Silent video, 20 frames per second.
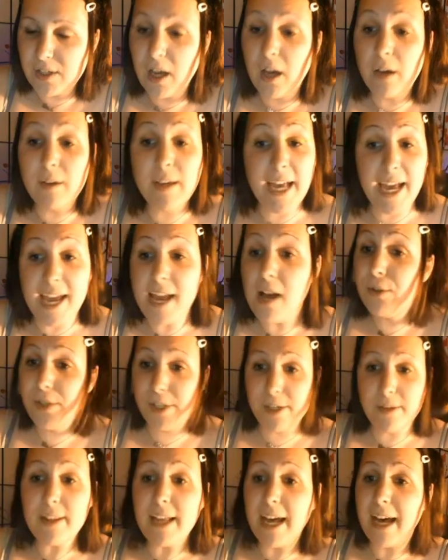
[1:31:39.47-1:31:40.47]
Okay, I'll
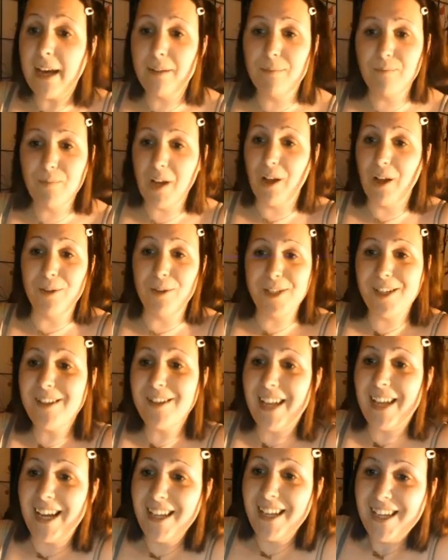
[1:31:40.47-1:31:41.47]
do that. I'll
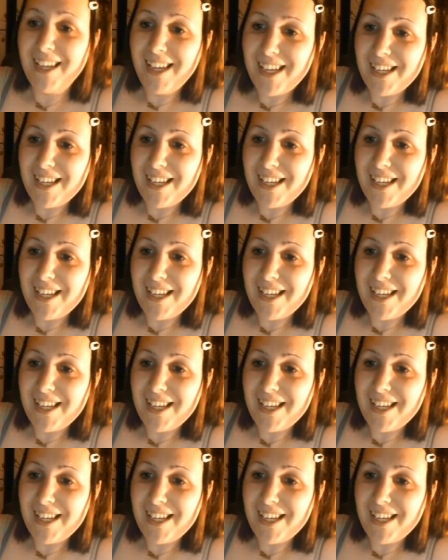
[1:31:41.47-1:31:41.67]
do that.